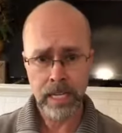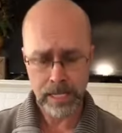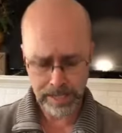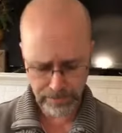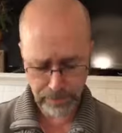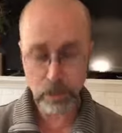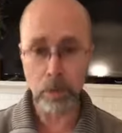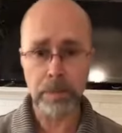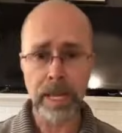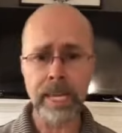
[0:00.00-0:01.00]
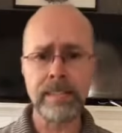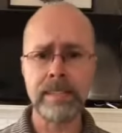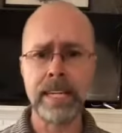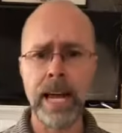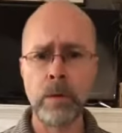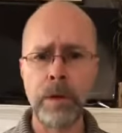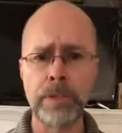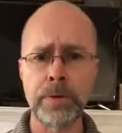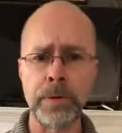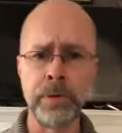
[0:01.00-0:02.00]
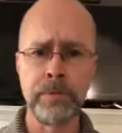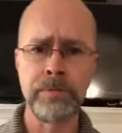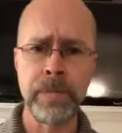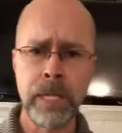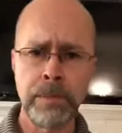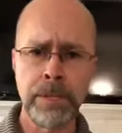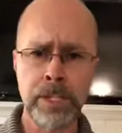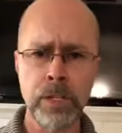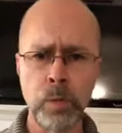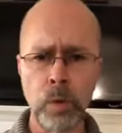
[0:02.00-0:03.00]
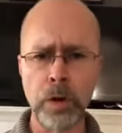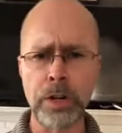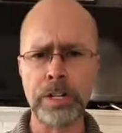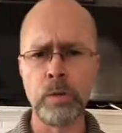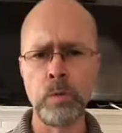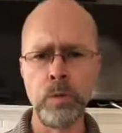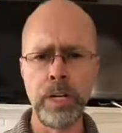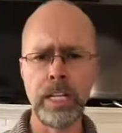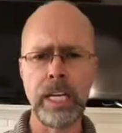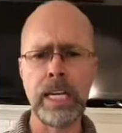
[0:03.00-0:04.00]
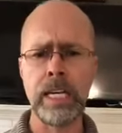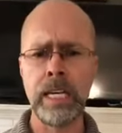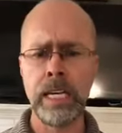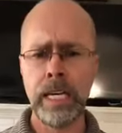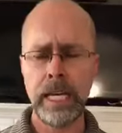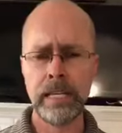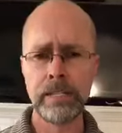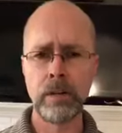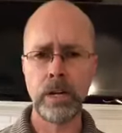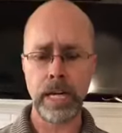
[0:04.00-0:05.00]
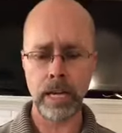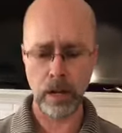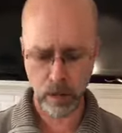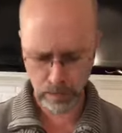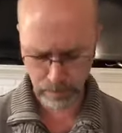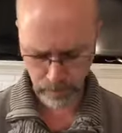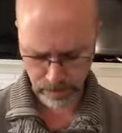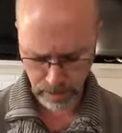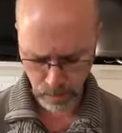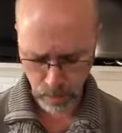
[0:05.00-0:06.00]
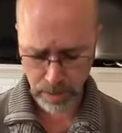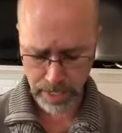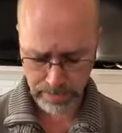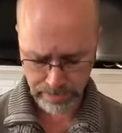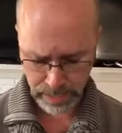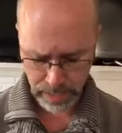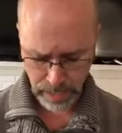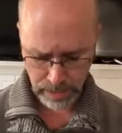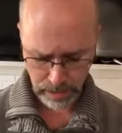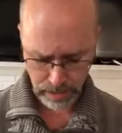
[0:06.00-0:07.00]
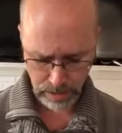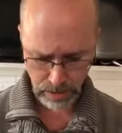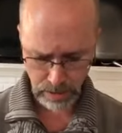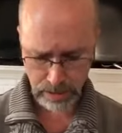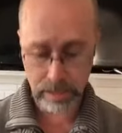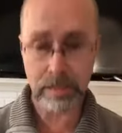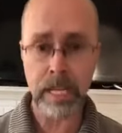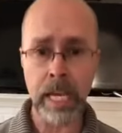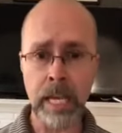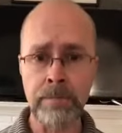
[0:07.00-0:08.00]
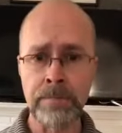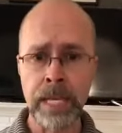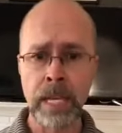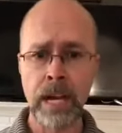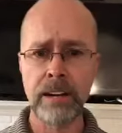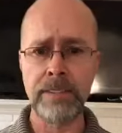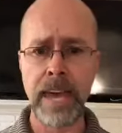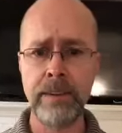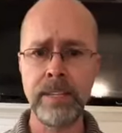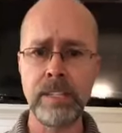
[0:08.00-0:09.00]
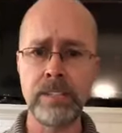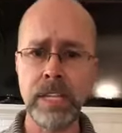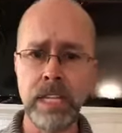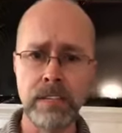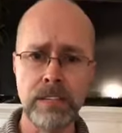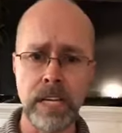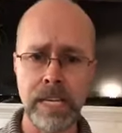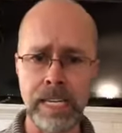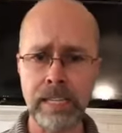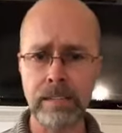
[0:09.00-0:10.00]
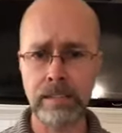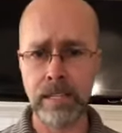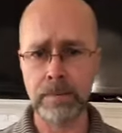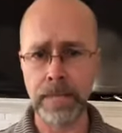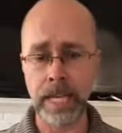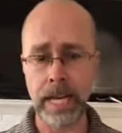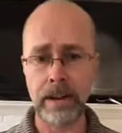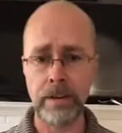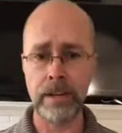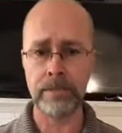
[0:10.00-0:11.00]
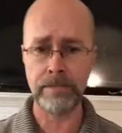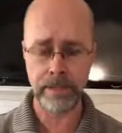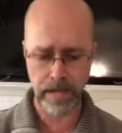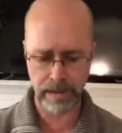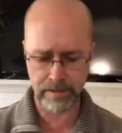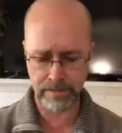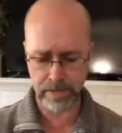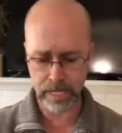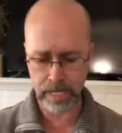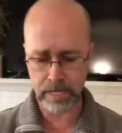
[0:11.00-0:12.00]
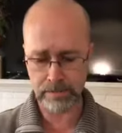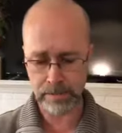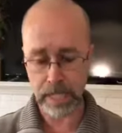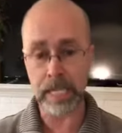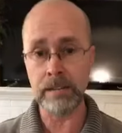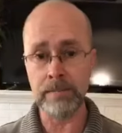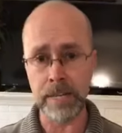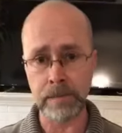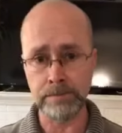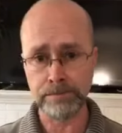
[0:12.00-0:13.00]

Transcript: difficult place that I went through, but this is word really is going to hit home with someone concerning this thing of having sins against them in the area of, of uh, envy.